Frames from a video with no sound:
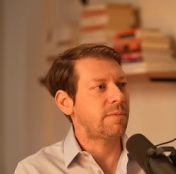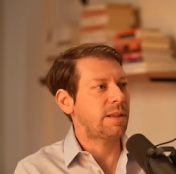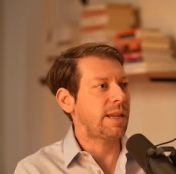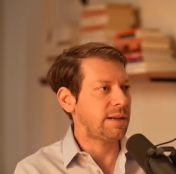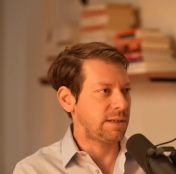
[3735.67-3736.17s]

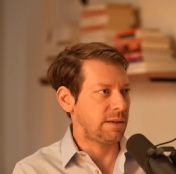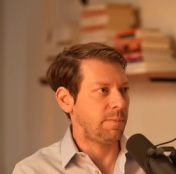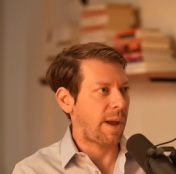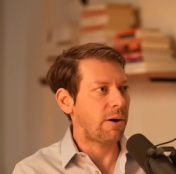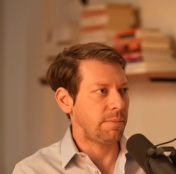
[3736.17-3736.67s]
things
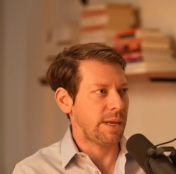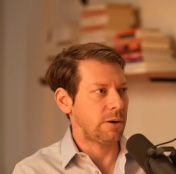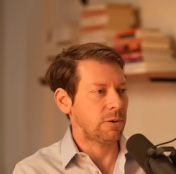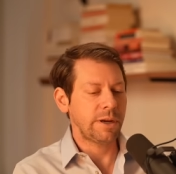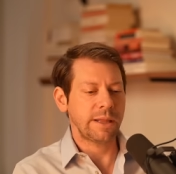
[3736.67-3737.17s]
about me
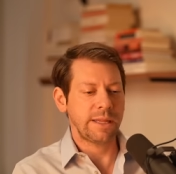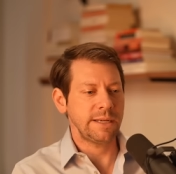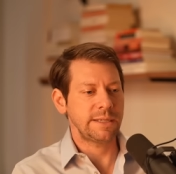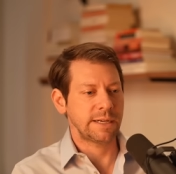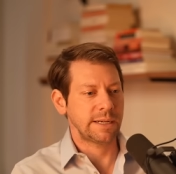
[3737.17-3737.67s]
or look at
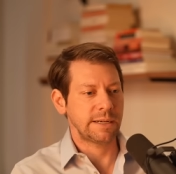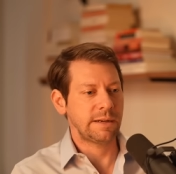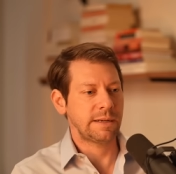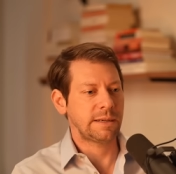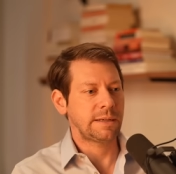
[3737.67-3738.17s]
these
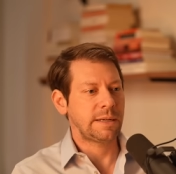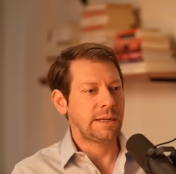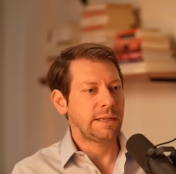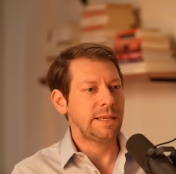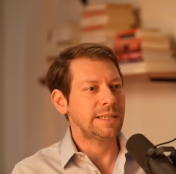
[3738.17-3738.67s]
uh,
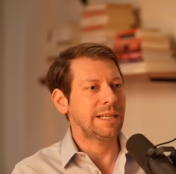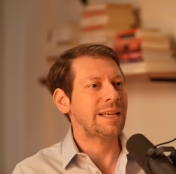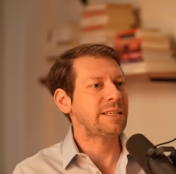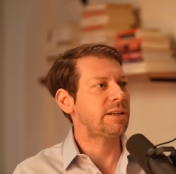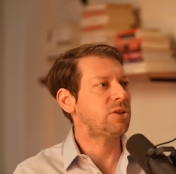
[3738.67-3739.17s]
these
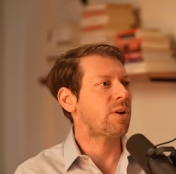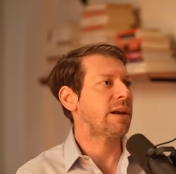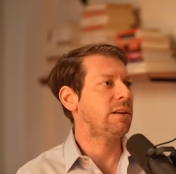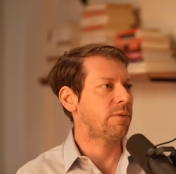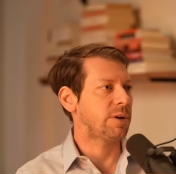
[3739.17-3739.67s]
less than
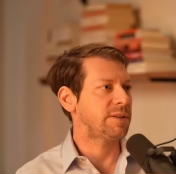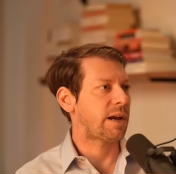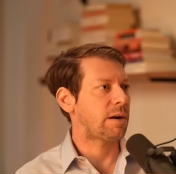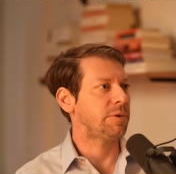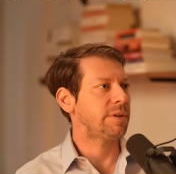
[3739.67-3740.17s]
attractive or
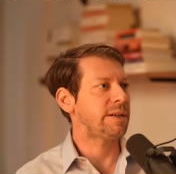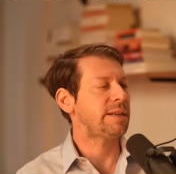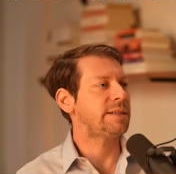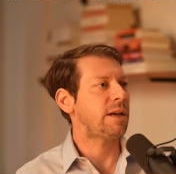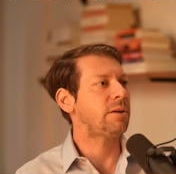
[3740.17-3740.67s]
desirable things
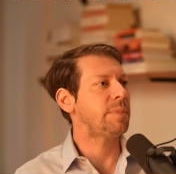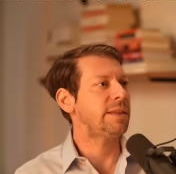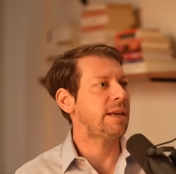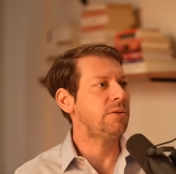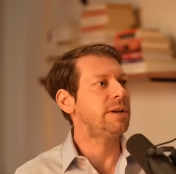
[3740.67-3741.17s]
and tell me
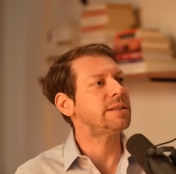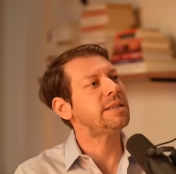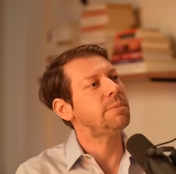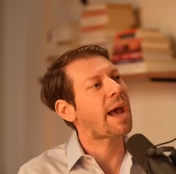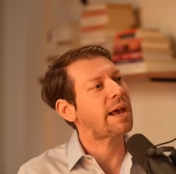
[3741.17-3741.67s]
that you can
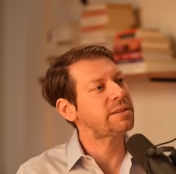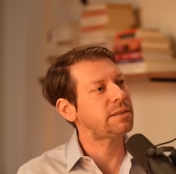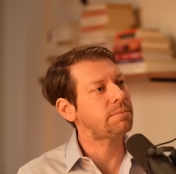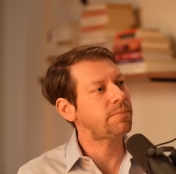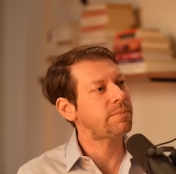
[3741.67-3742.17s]
see past
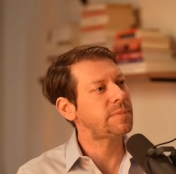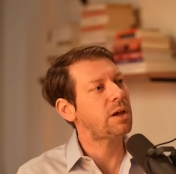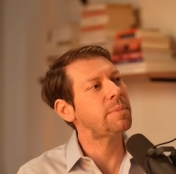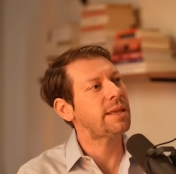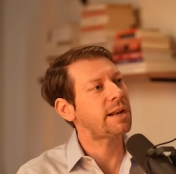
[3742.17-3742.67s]
them
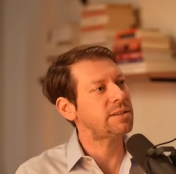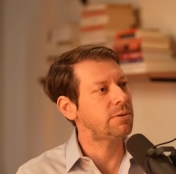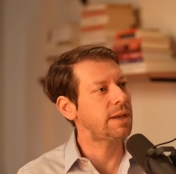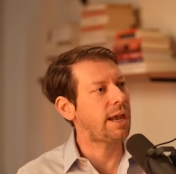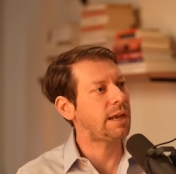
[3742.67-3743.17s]
tell me that it's
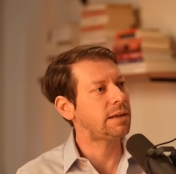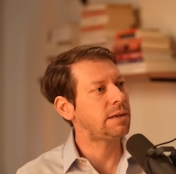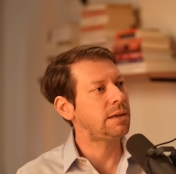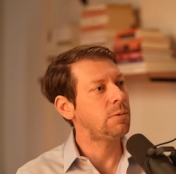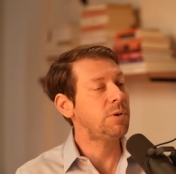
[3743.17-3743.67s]
okay
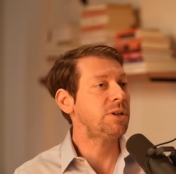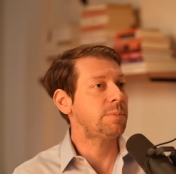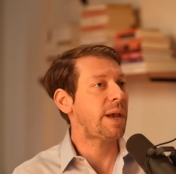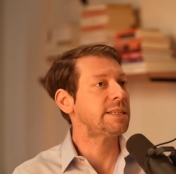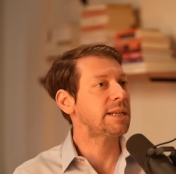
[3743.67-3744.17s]
which is
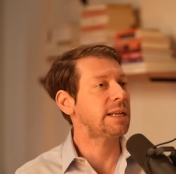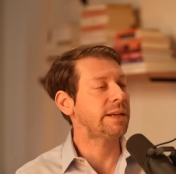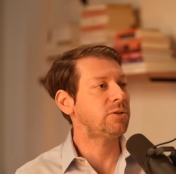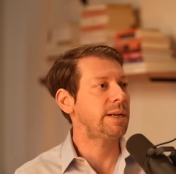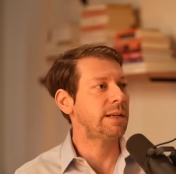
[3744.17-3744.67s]
basically
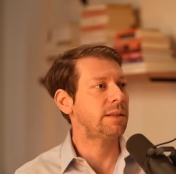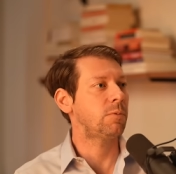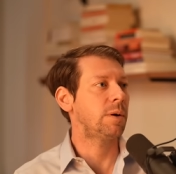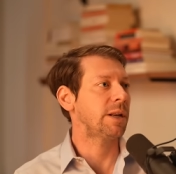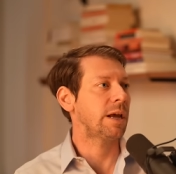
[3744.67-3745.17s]
like treating the
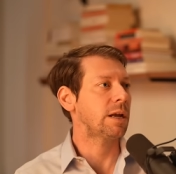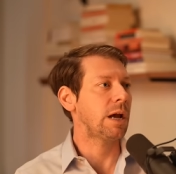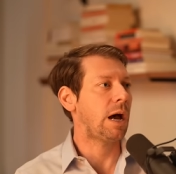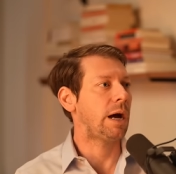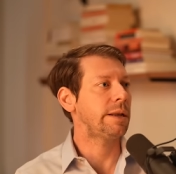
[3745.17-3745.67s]
woman like a
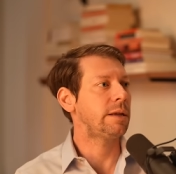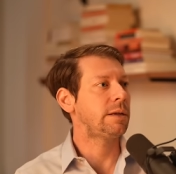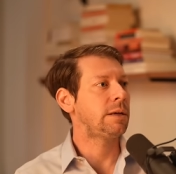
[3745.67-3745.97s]
god